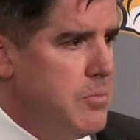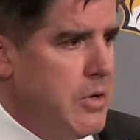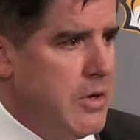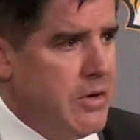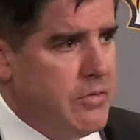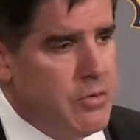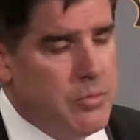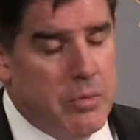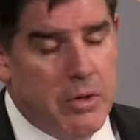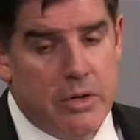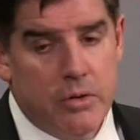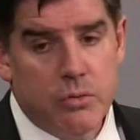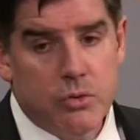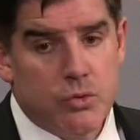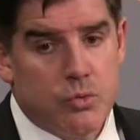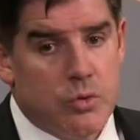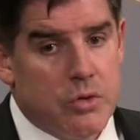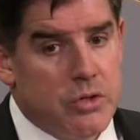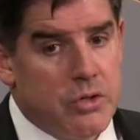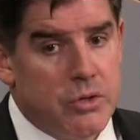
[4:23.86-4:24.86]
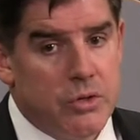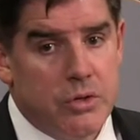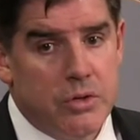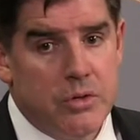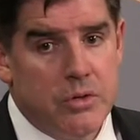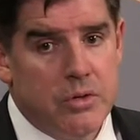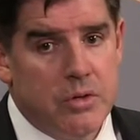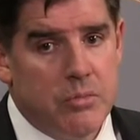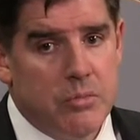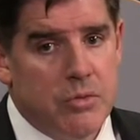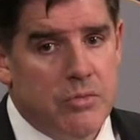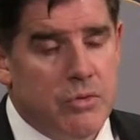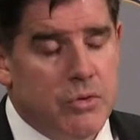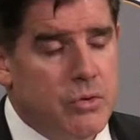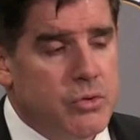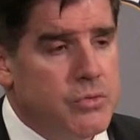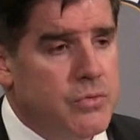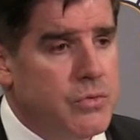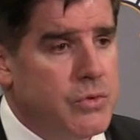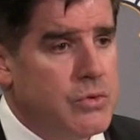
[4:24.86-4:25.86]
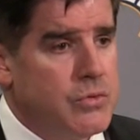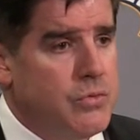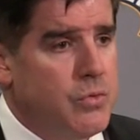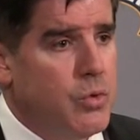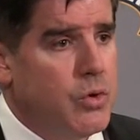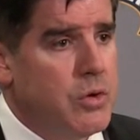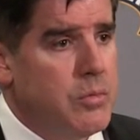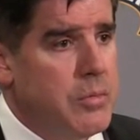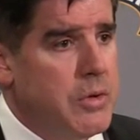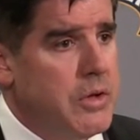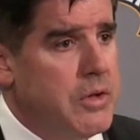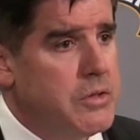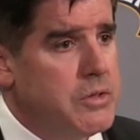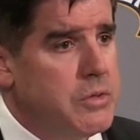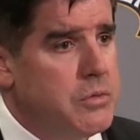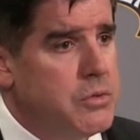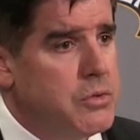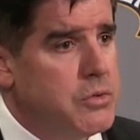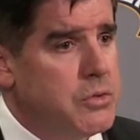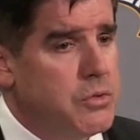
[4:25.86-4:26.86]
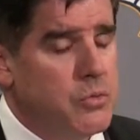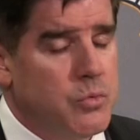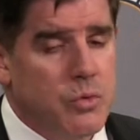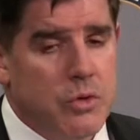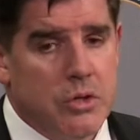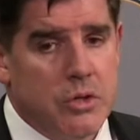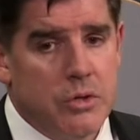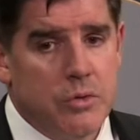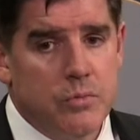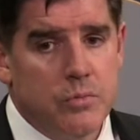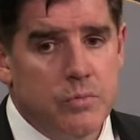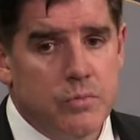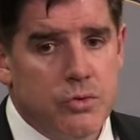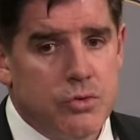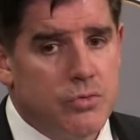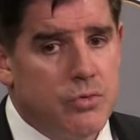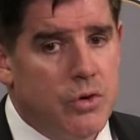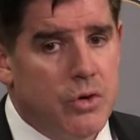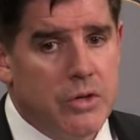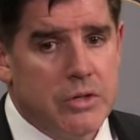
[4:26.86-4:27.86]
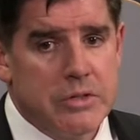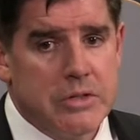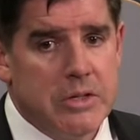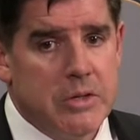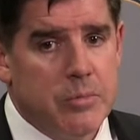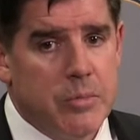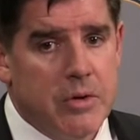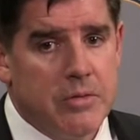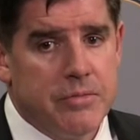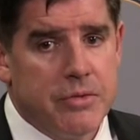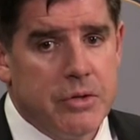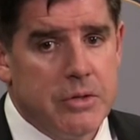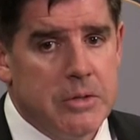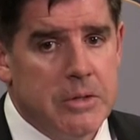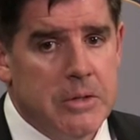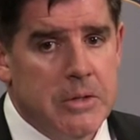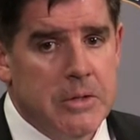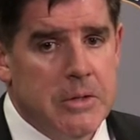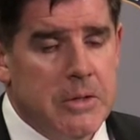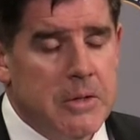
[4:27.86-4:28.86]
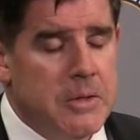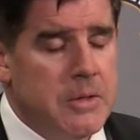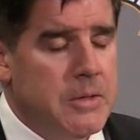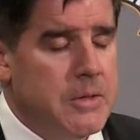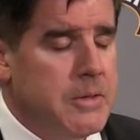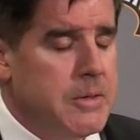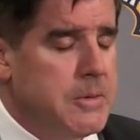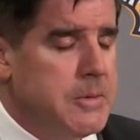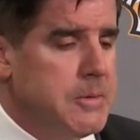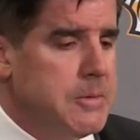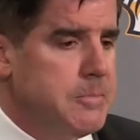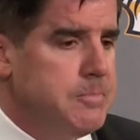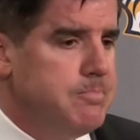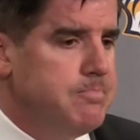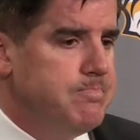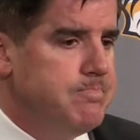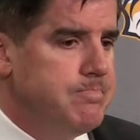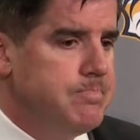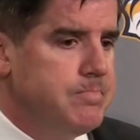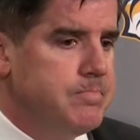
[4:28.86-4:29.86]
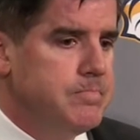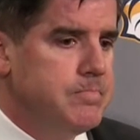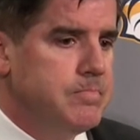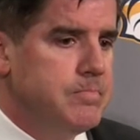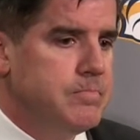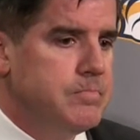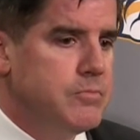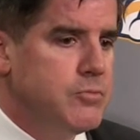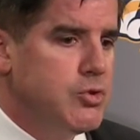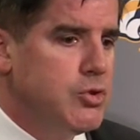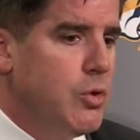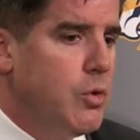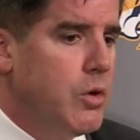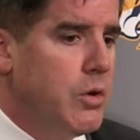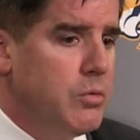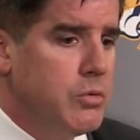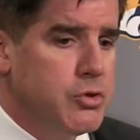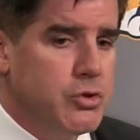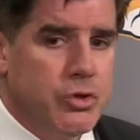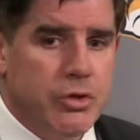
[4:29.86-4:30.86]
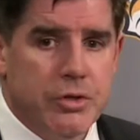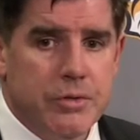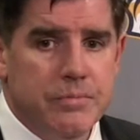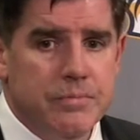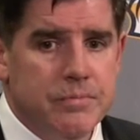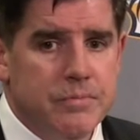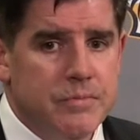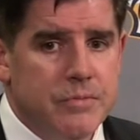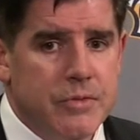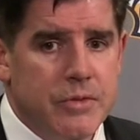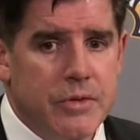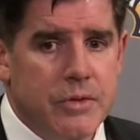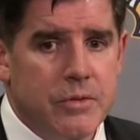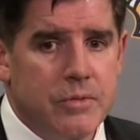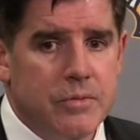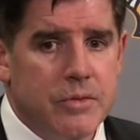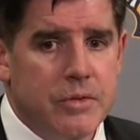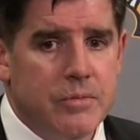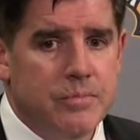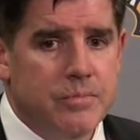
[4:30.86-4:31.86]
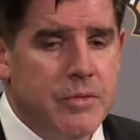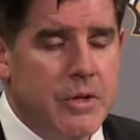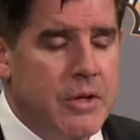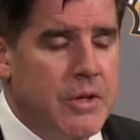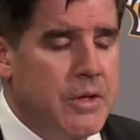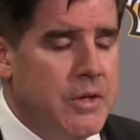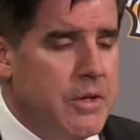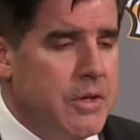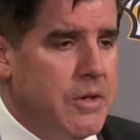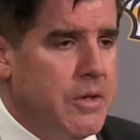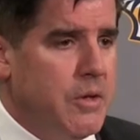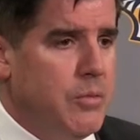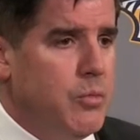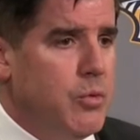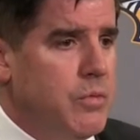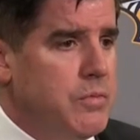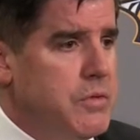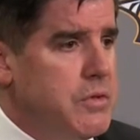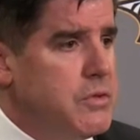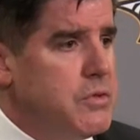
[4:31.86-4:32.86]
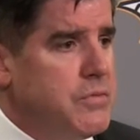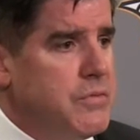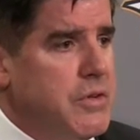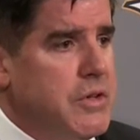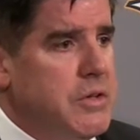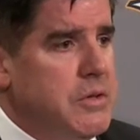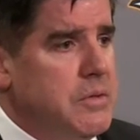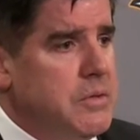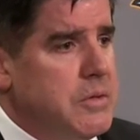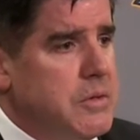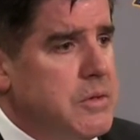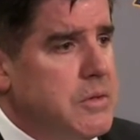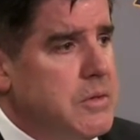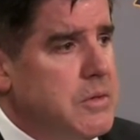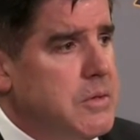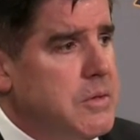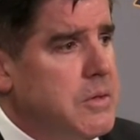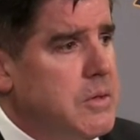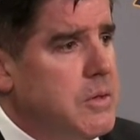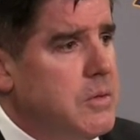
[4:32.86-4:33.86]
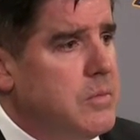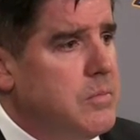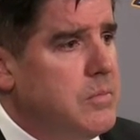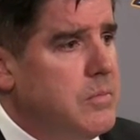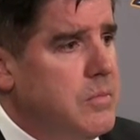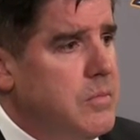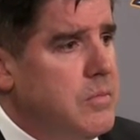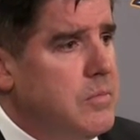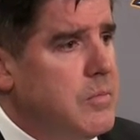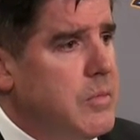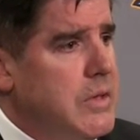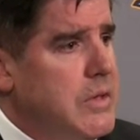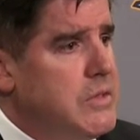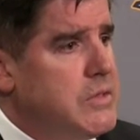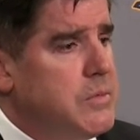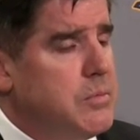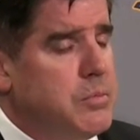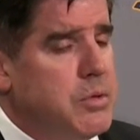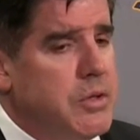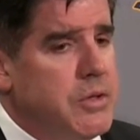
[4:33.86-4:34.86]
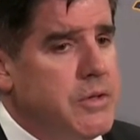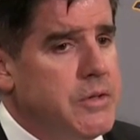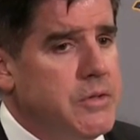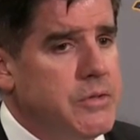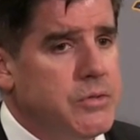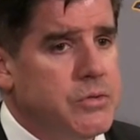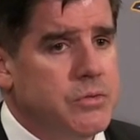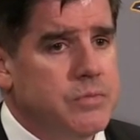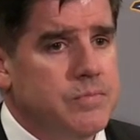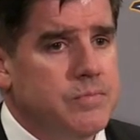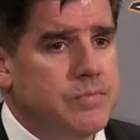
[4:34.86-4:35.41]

But everybody was really good. I mean, for those first 40 minutes, it was a really strong team effort. Um, Joey was good. You know, he, he moved his feet and uh, made some plays.